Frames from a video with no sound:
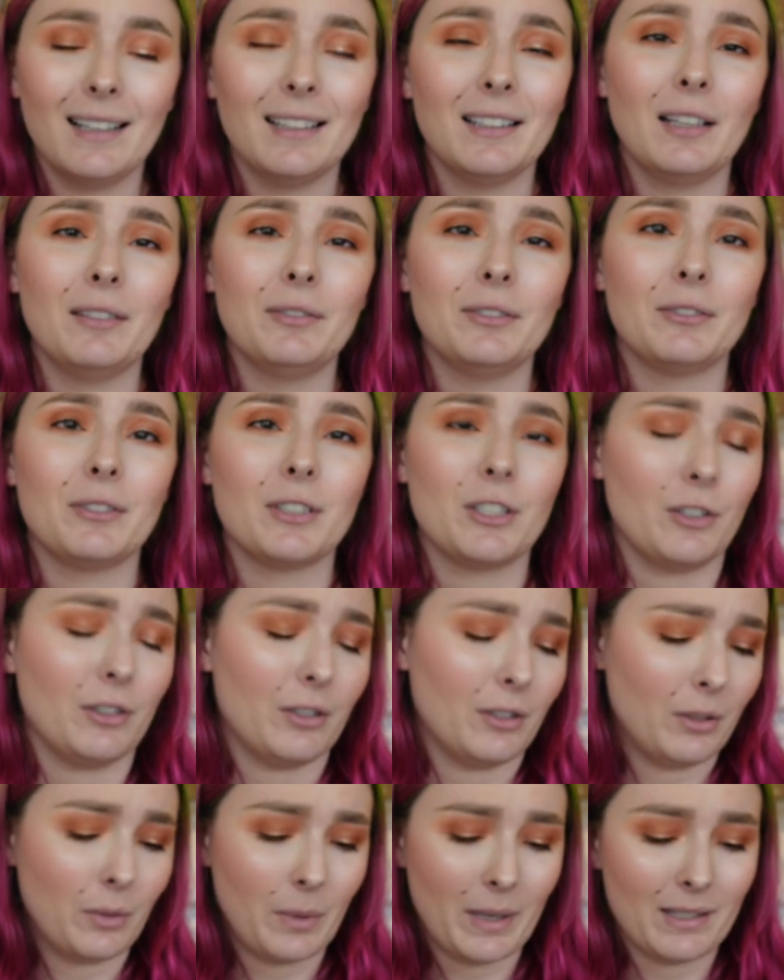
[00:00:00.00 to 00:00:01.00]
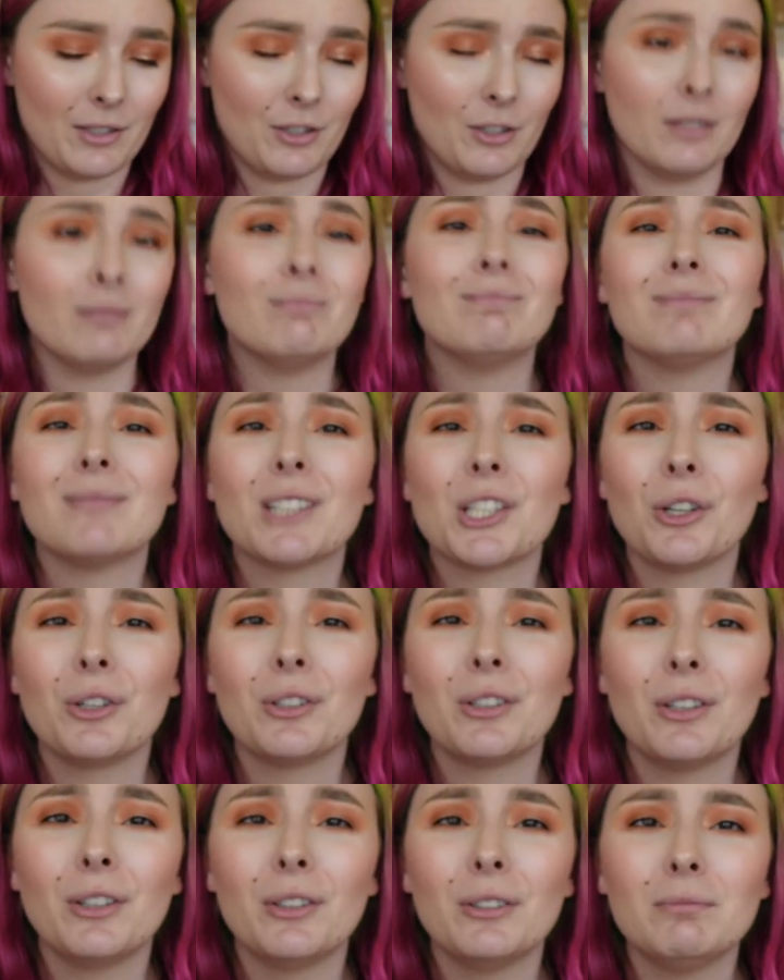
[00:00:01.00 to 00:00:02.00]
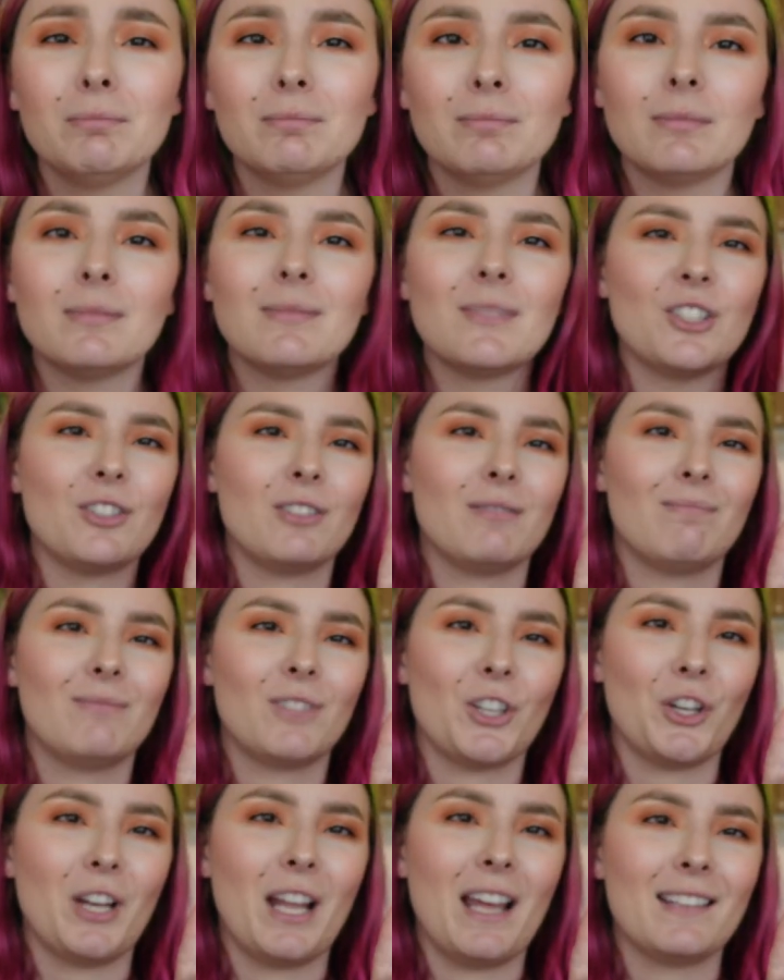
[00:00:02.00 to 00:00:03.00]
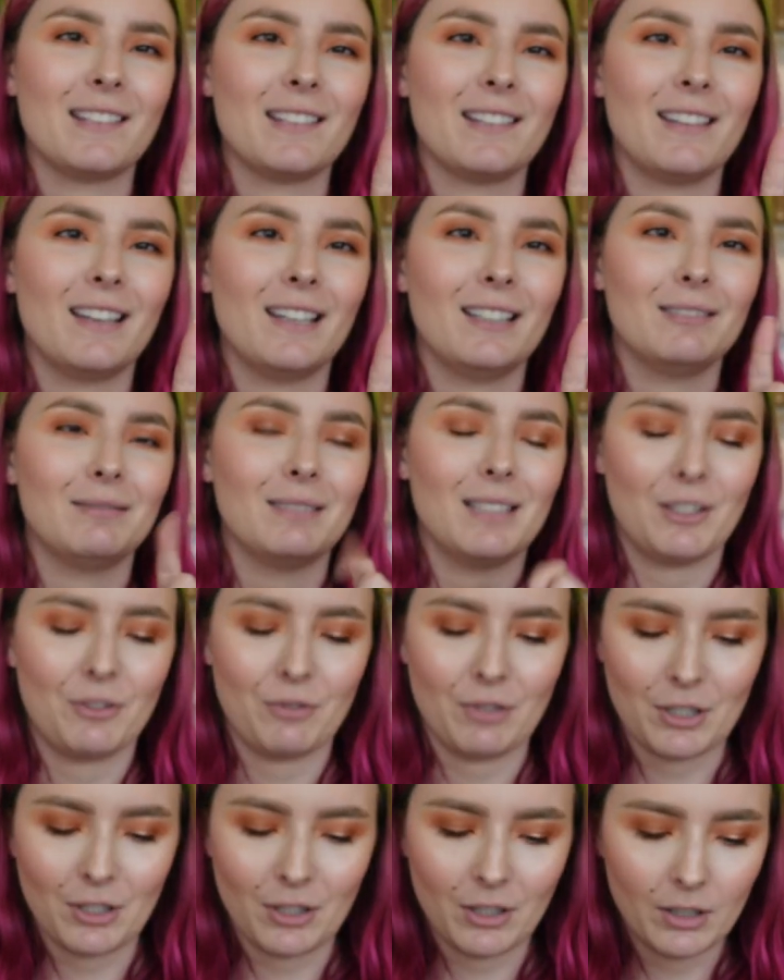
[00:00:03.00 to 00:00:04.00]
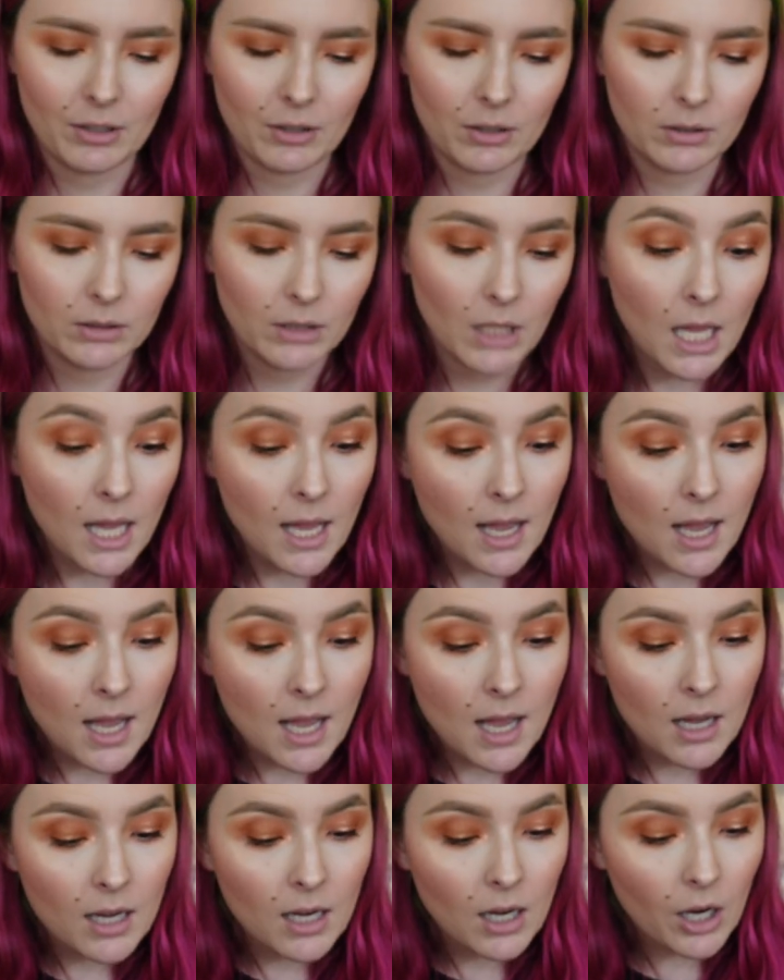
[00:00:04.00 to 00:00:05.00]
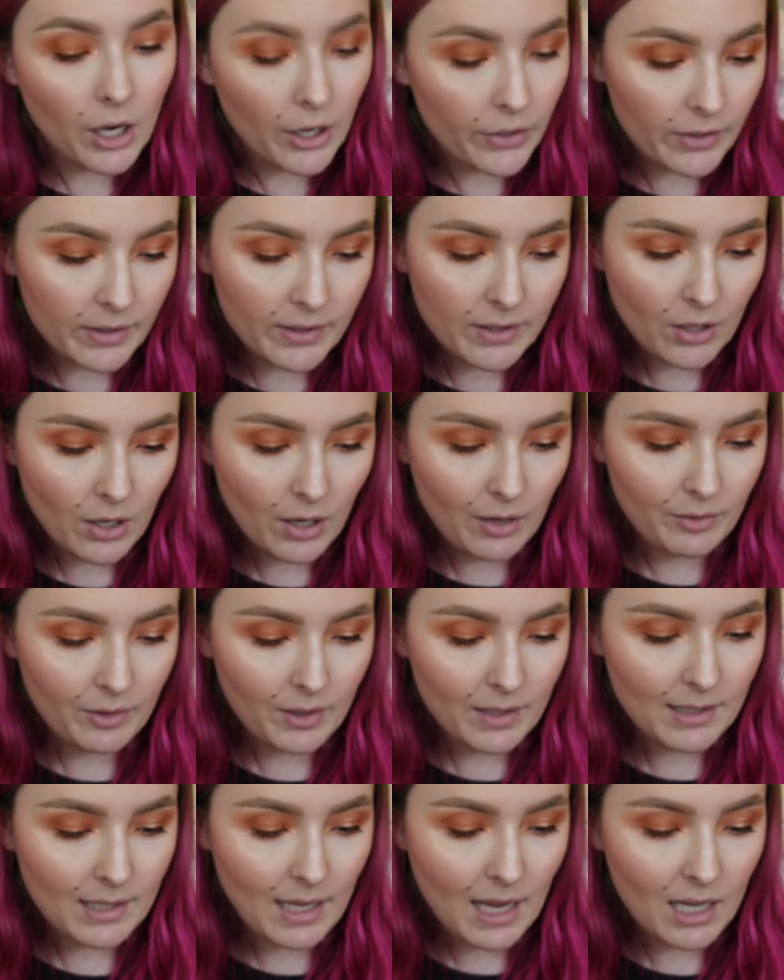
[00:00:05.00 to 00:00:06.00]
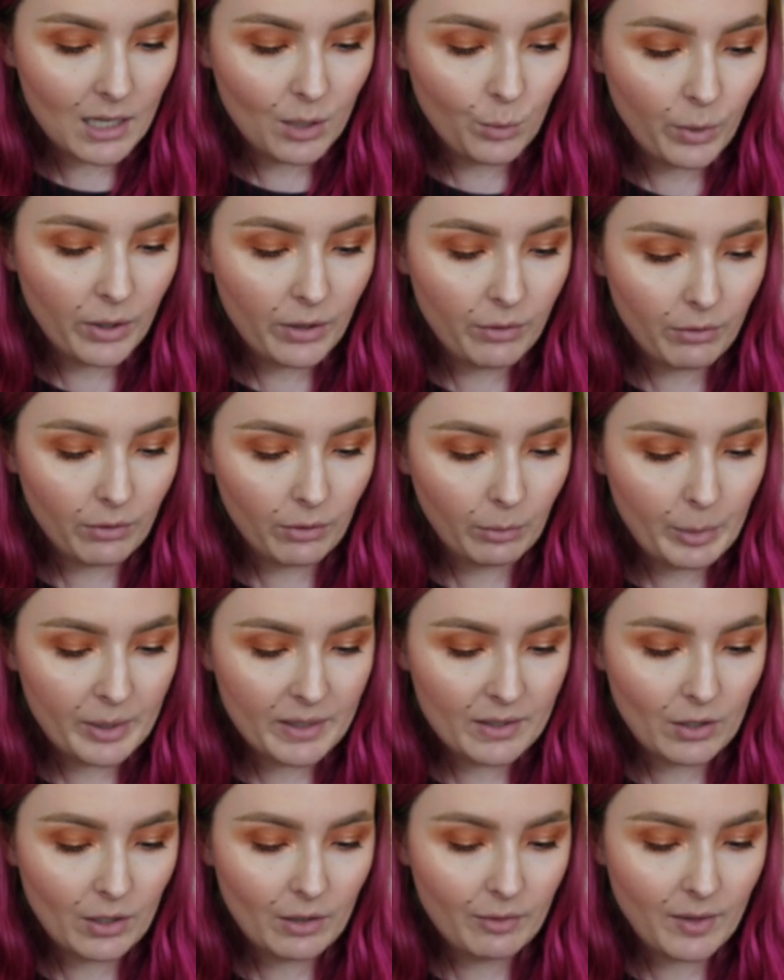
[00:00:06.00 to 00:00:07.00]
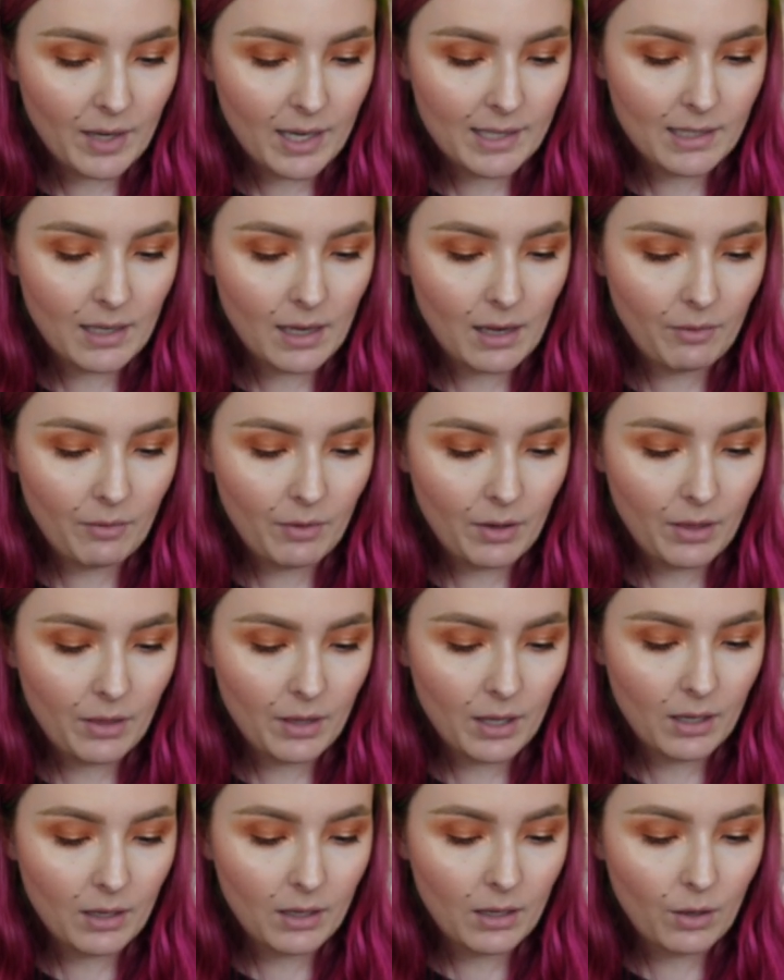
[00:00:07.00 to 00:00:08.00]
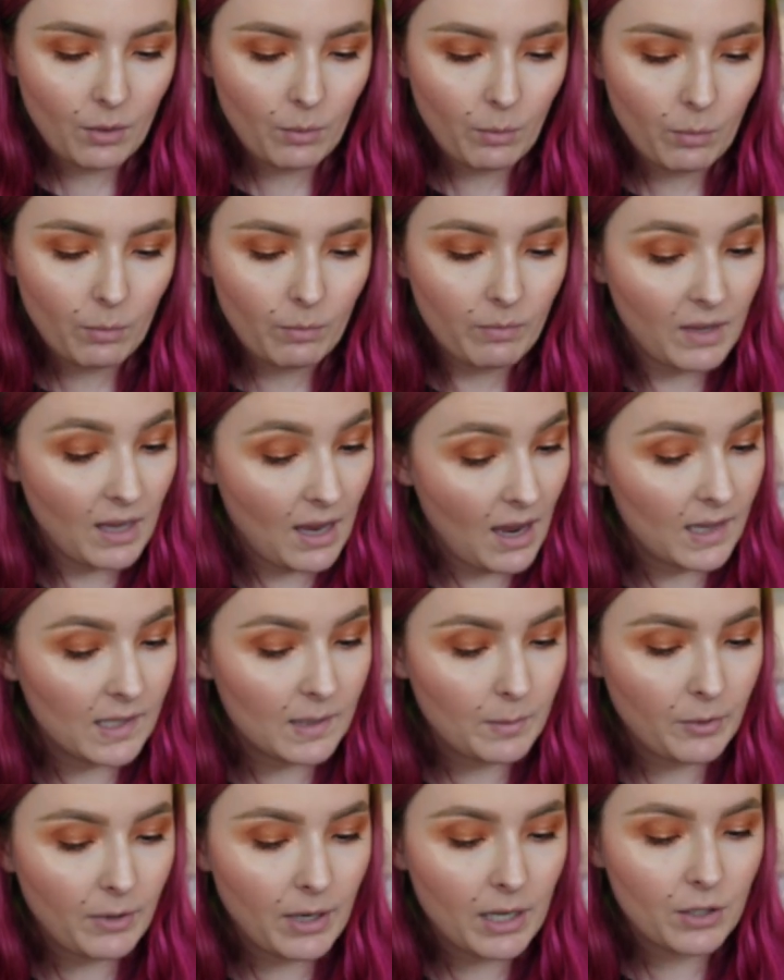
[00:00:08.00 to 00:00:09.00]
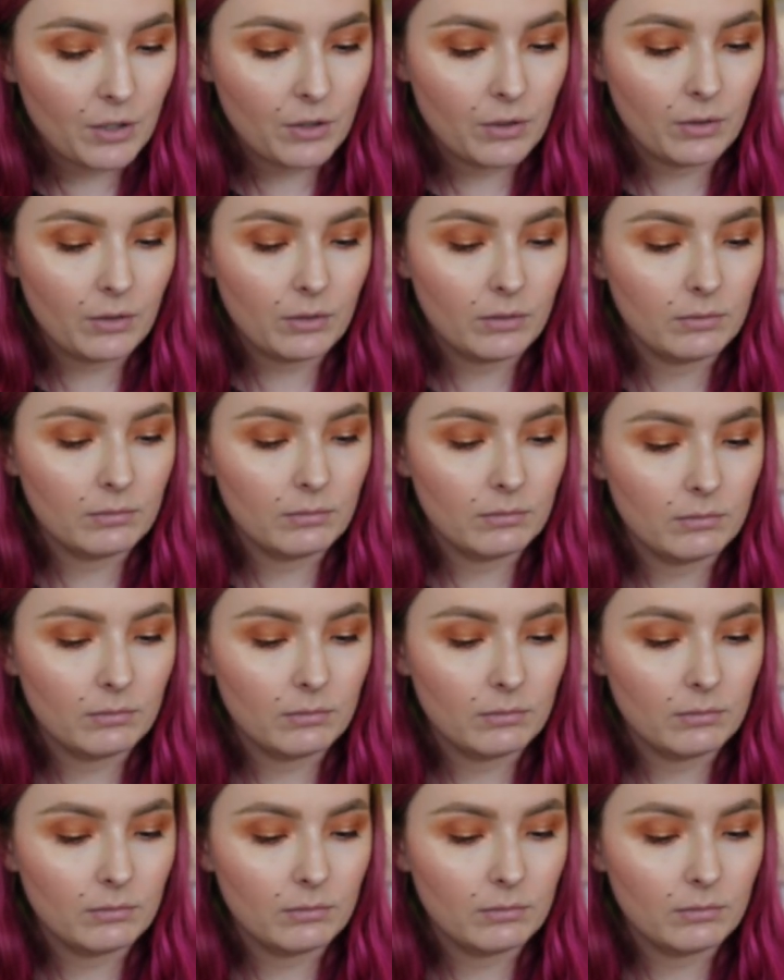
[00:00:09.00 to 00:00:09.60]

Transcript: I love a rhetorical question, don't you? Don't answer that. It's rhetorical. On the surface, Anna Witherall personifies everything the aspirational,